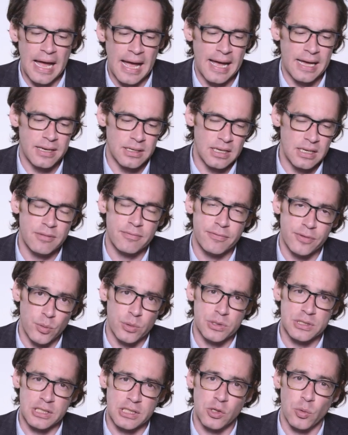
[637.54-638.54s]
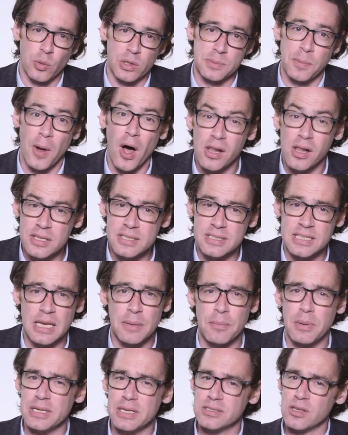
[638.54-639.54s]
at influencing US
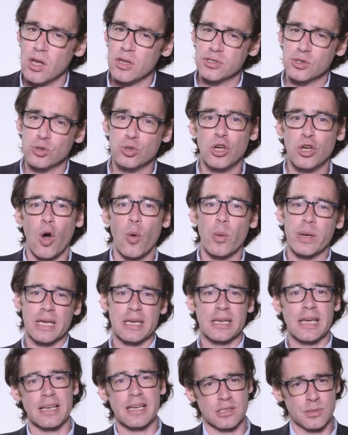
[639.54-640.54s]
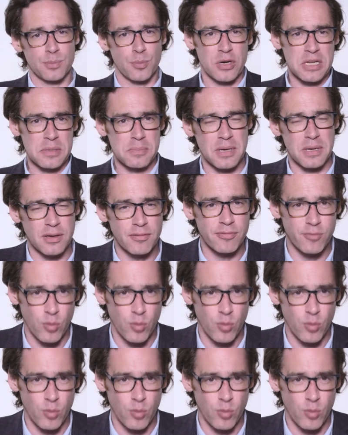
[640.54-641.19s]
policy, but he's also going against pretty big